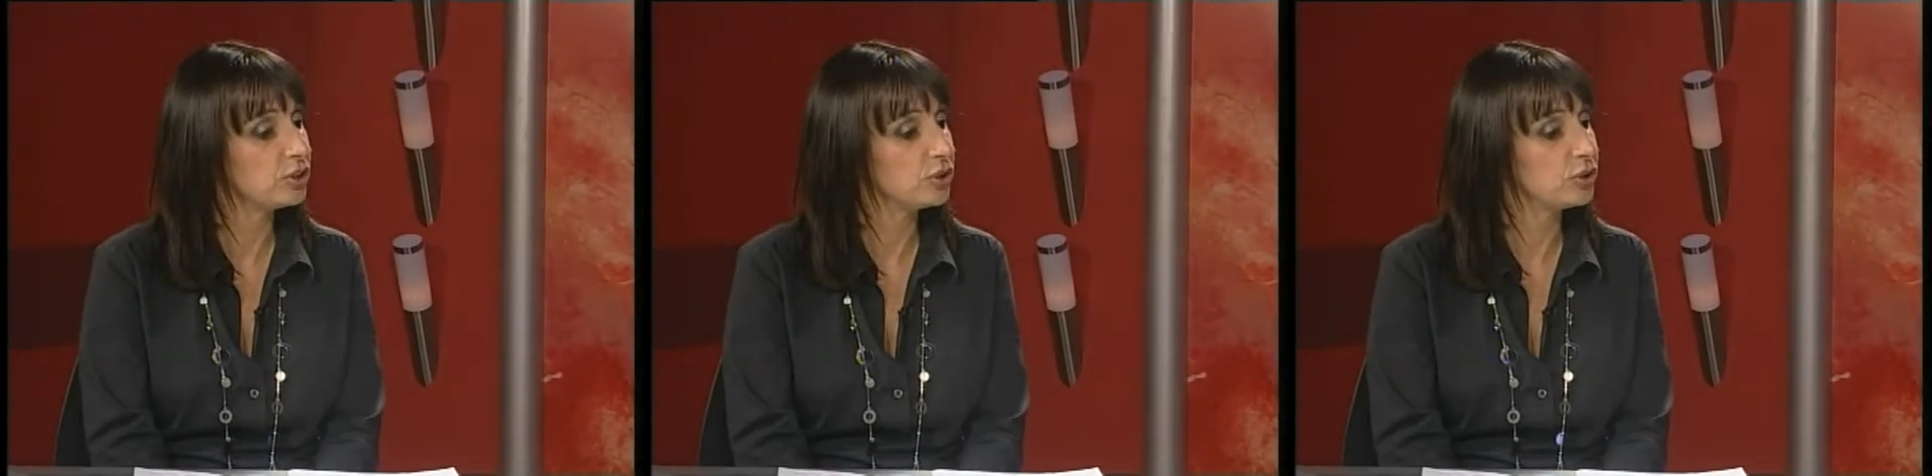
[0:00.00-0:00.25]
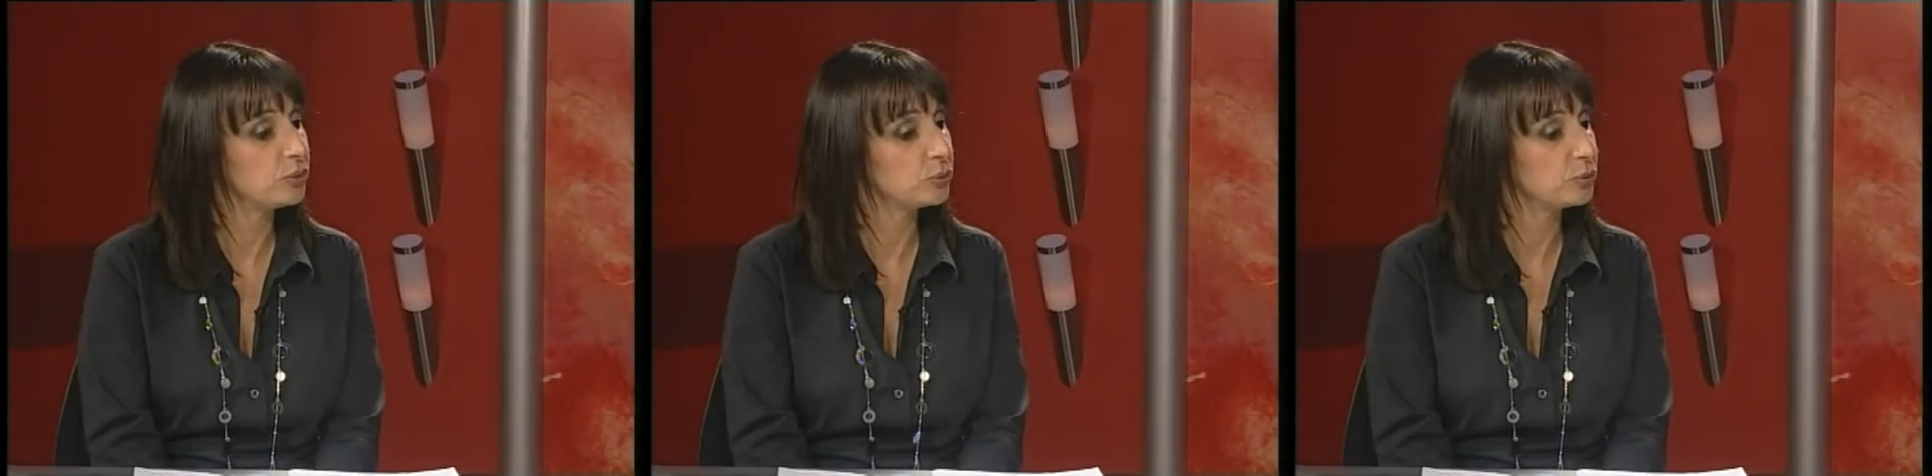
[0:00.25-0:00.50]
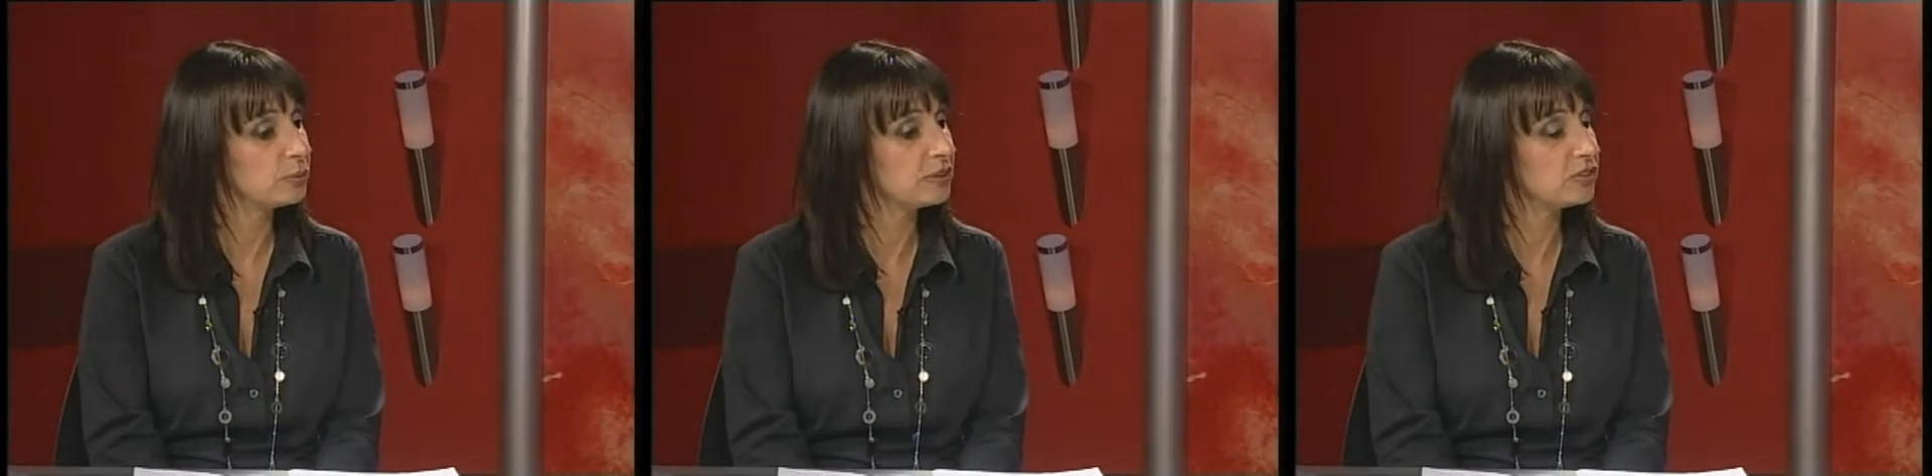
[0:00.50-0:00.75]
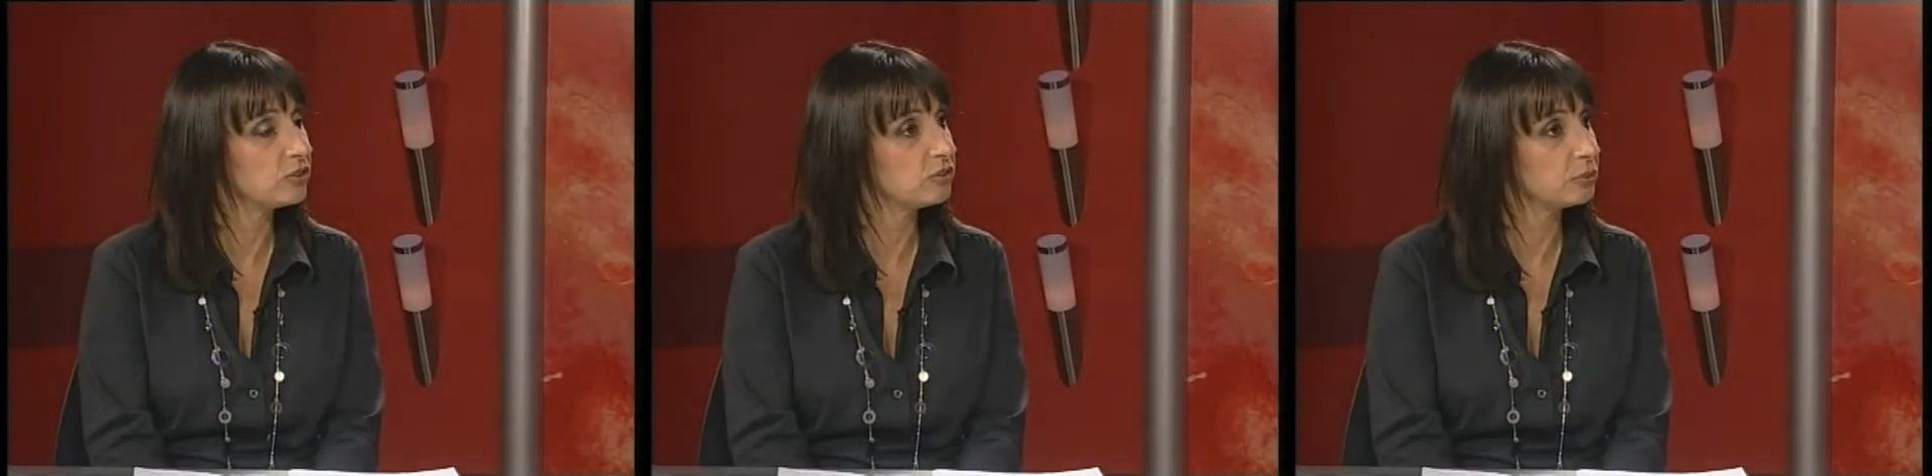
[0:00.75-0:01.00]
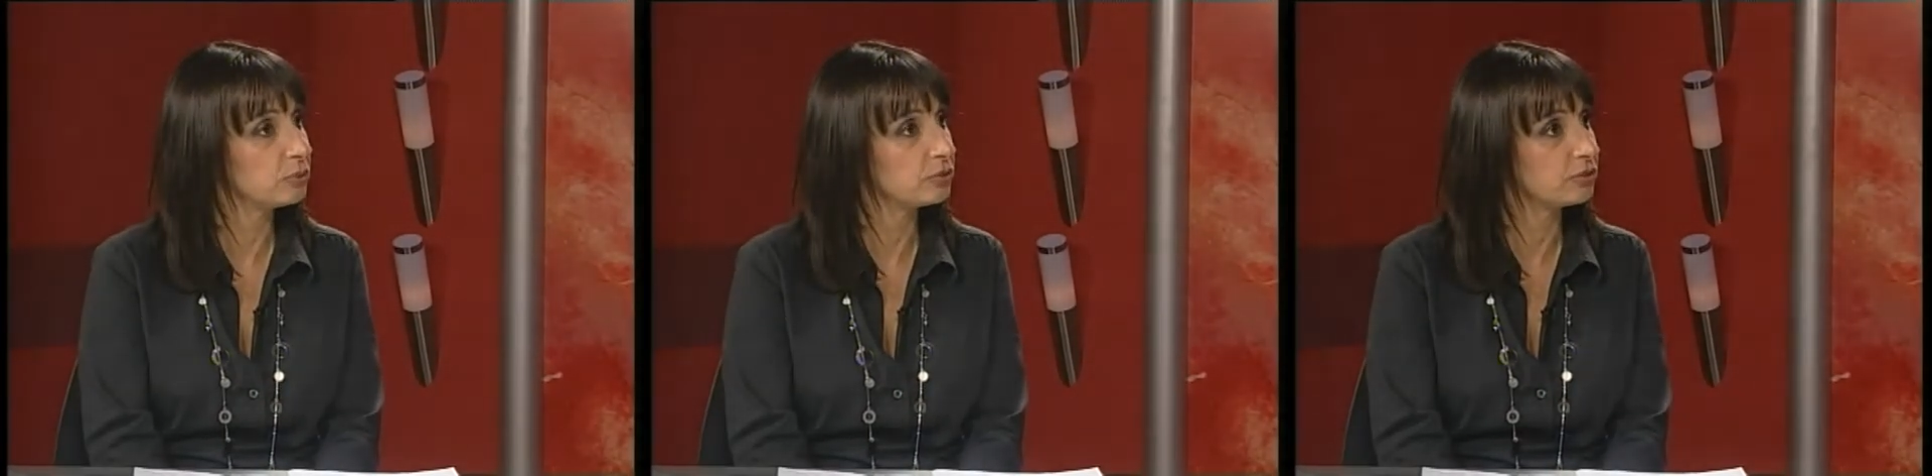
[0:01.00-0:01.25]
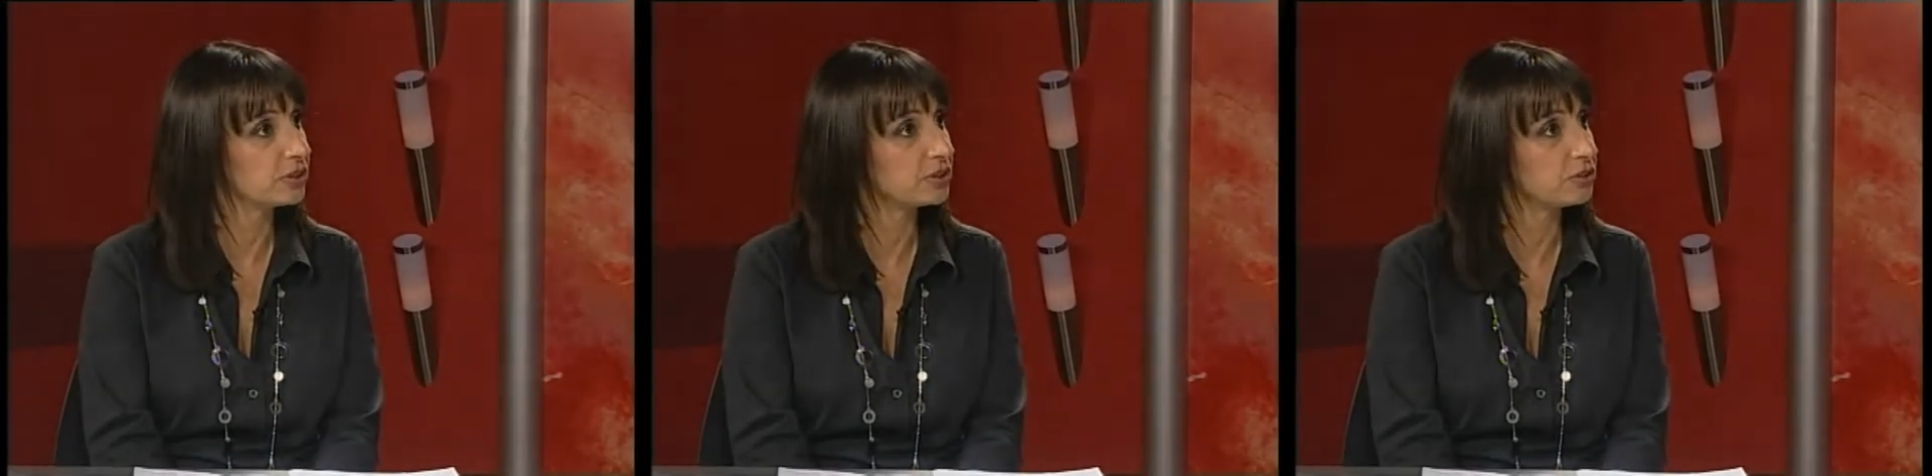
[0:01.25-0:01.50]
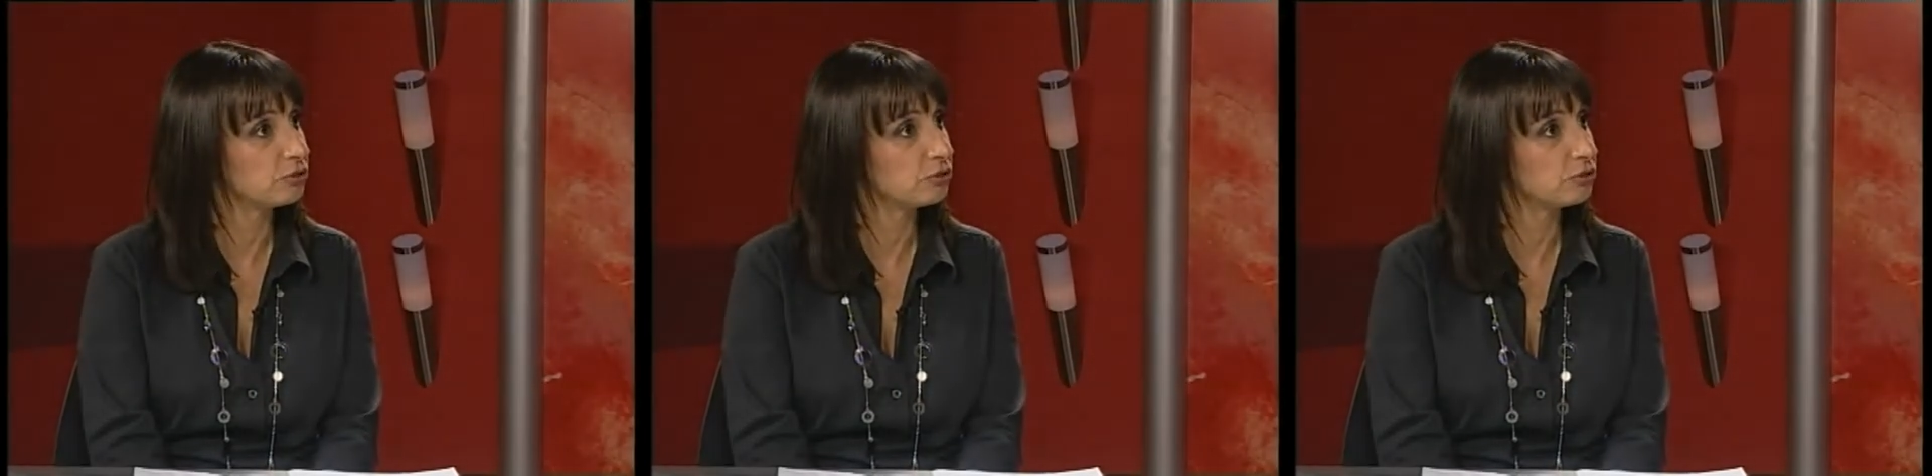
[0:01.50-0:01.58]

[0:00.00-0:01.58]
who would be suitable for